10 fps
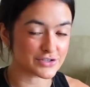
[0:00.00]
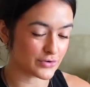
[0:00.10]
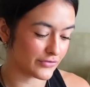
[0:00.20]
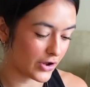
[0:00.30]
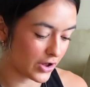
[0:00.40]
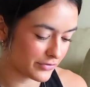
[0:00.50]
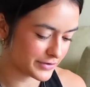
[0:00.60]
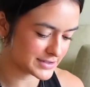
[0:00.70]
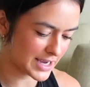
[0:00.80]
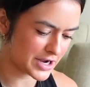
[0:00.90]
is Revolve
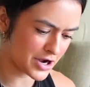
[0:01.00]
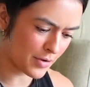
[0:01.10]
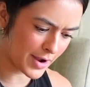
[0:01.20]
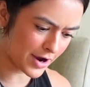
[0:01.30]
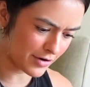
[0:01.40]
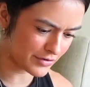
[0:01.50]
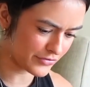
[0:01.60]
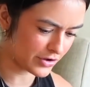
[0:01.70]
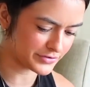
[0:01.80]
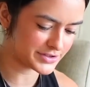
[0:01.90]
because I know I got
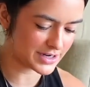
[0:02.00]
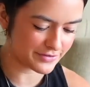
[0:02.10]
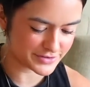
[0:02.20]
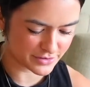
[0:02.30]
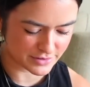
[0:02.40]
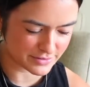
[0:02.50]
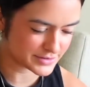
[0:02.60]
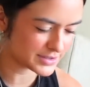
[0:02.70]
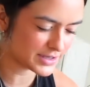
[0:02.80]
Revolve stuff, so I was